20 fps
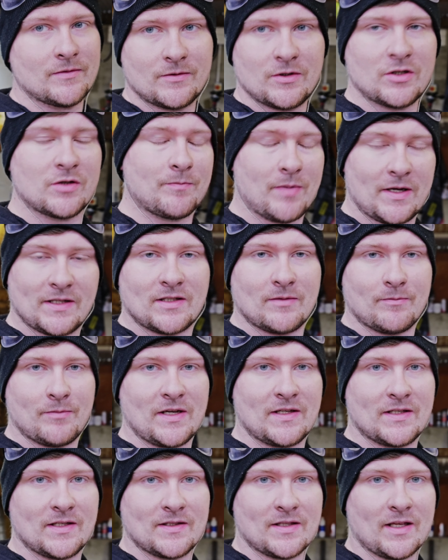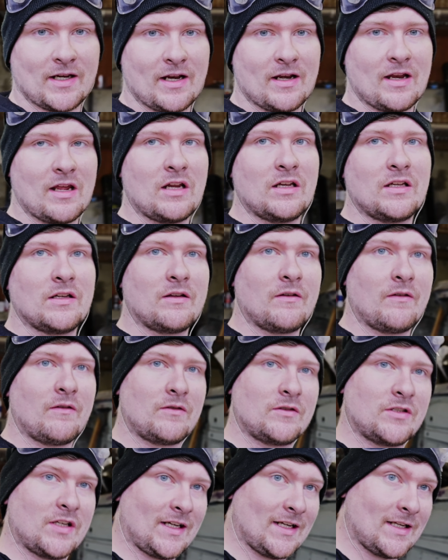just bits and pieces that I need
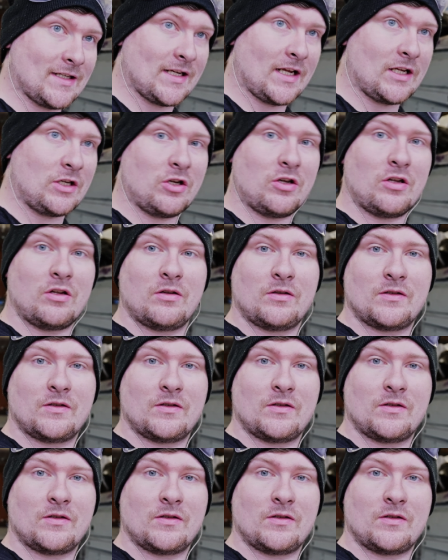to continue